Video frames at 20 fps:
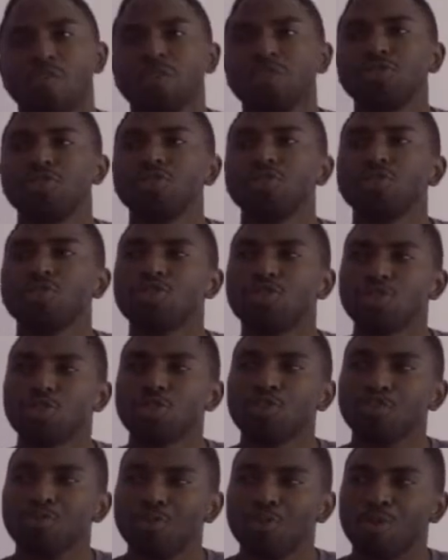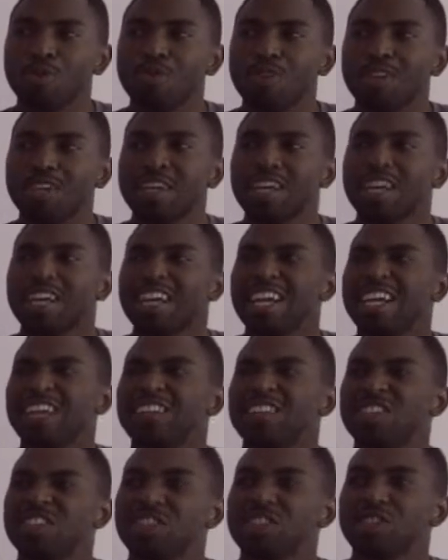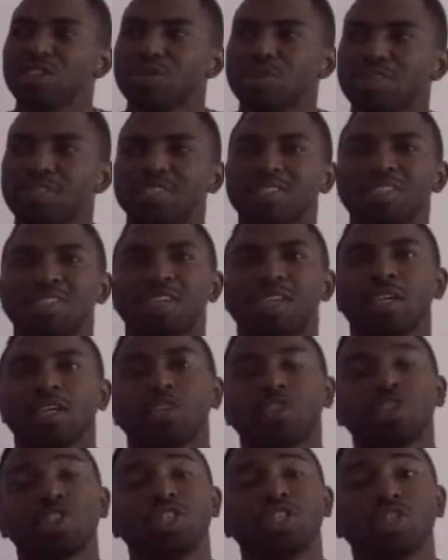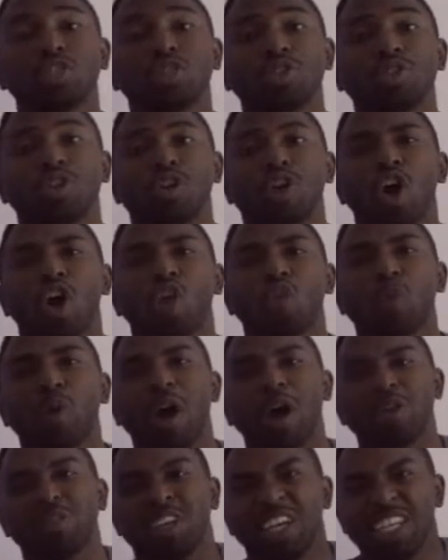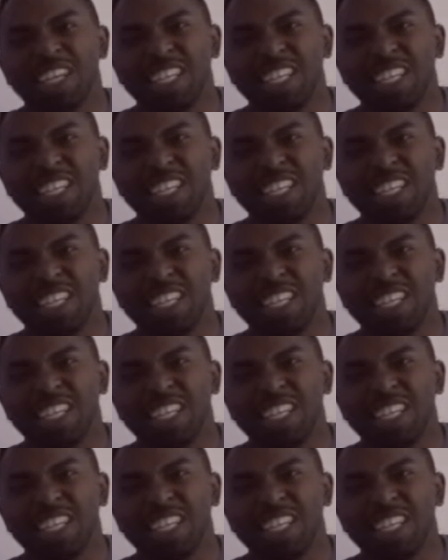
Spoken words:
this is the third movie in the series centered around